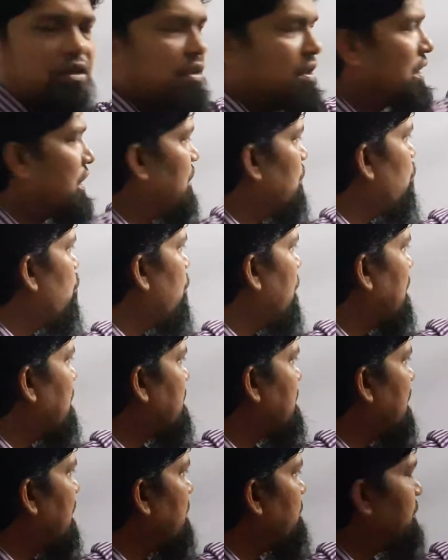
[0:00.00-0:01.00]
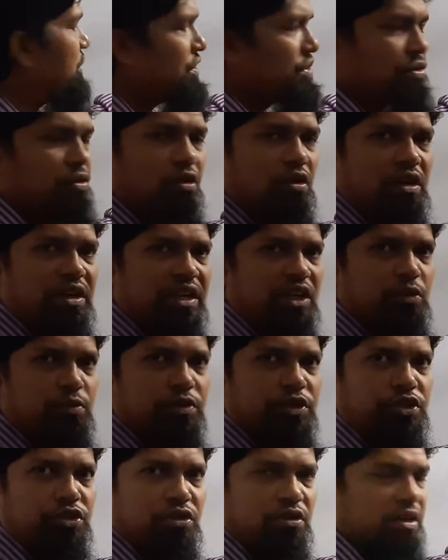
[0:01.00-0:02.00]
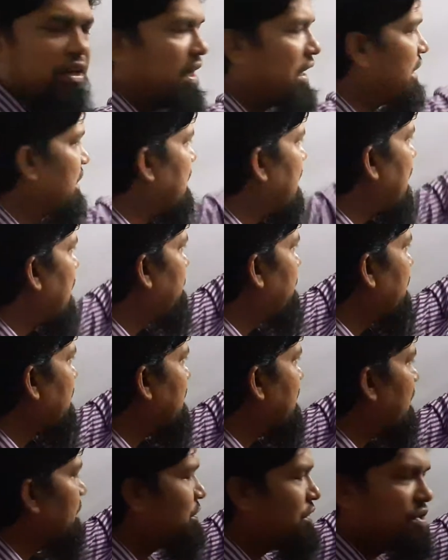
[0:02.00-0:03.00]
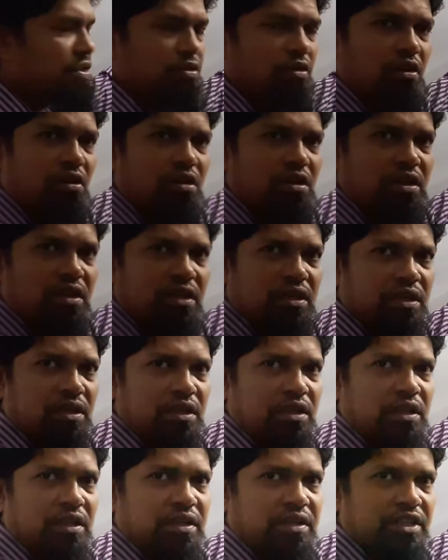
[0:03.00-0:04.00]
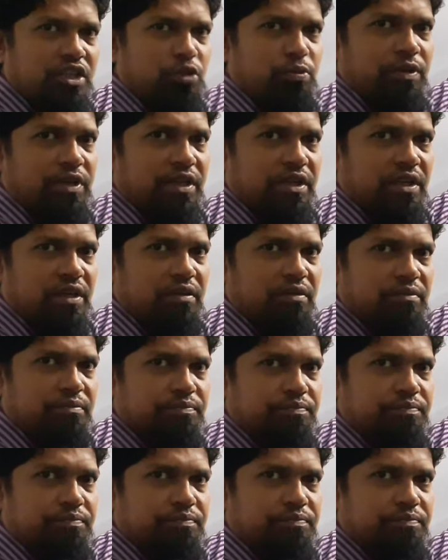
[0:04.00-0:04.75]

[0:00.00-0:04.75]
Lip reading: the lower term is called denominator and the upper term is called numerator.